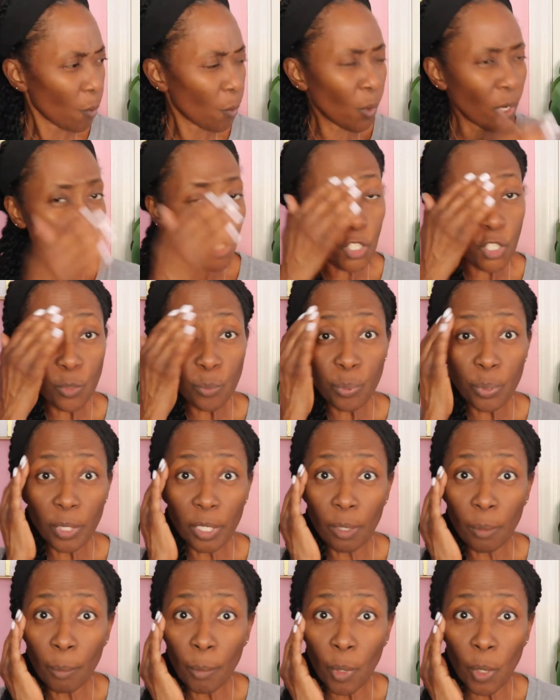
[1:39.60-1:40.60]
Once you put
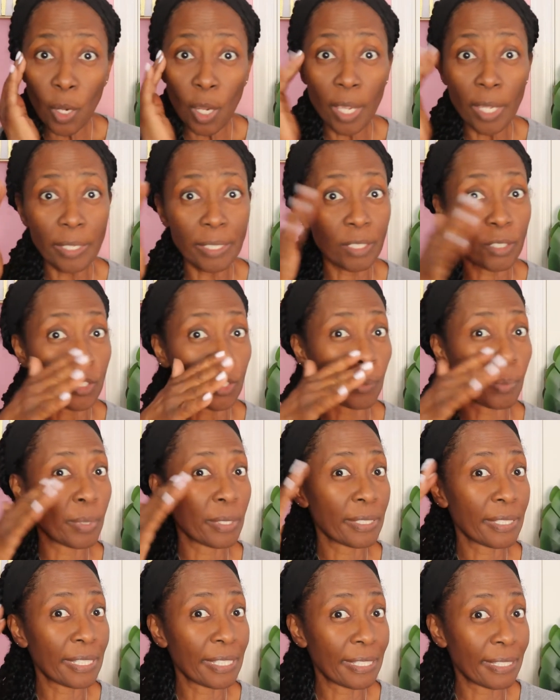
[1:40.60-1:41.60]
them on, they're
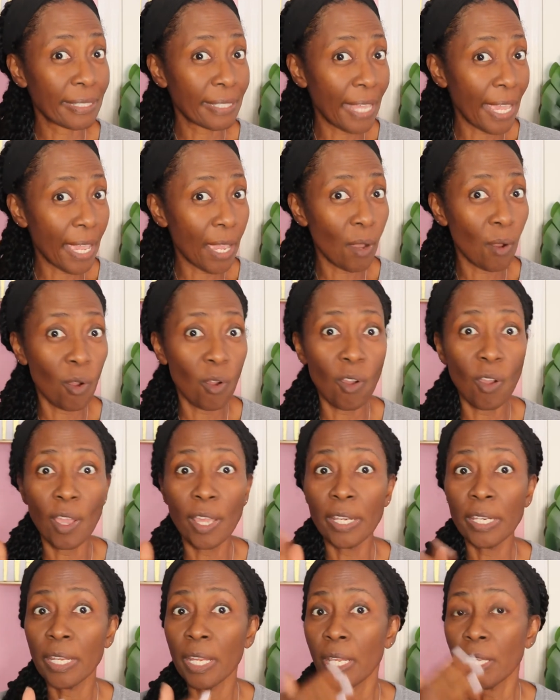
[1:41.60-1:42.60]
supposed to stay
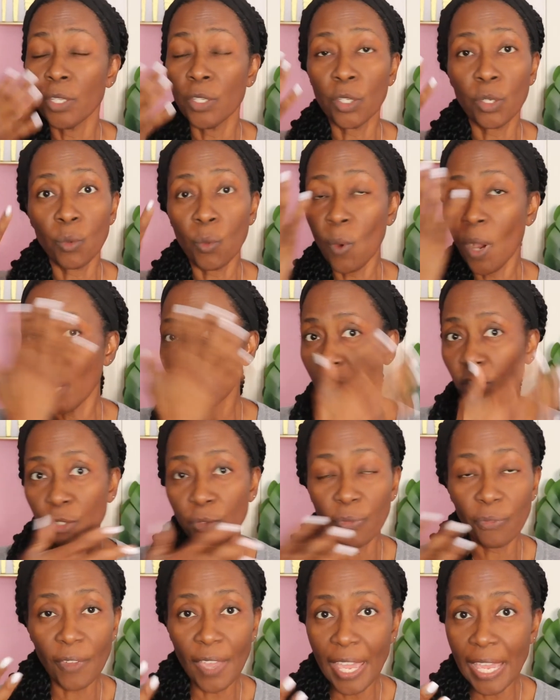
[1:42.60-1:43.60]
on. You can wash your
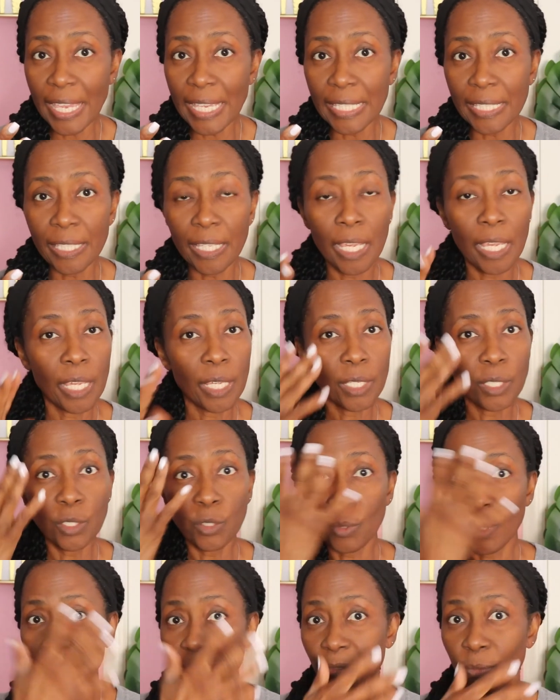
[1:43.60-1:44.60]
face,
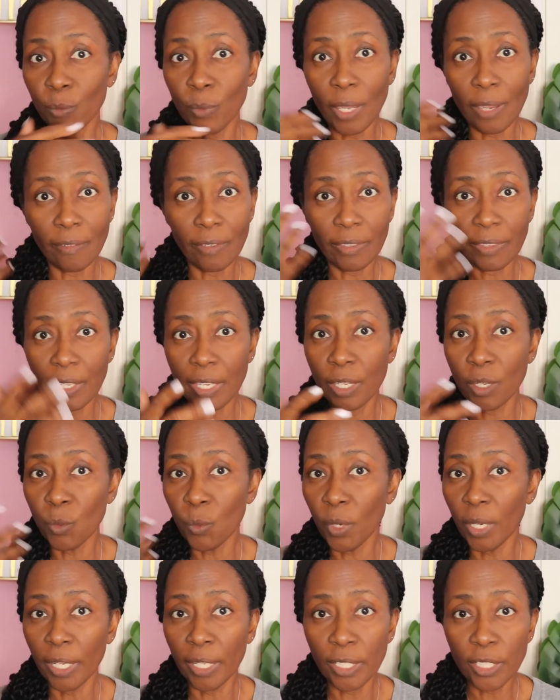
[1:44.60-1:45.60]
do everything you
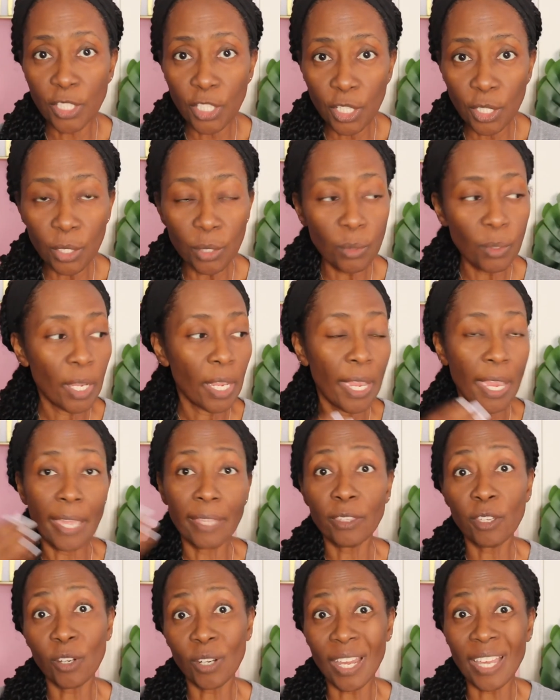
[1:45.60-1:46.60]
want to do,
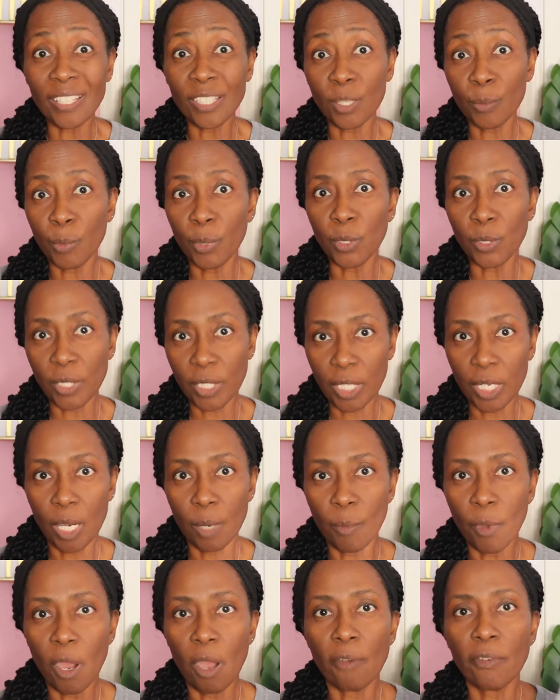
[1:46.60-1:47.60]
and they're not supposed to
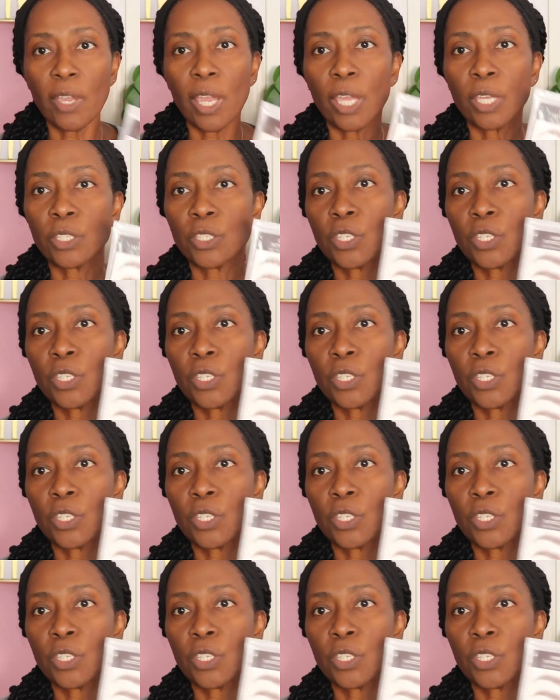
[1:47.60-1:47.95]
come off.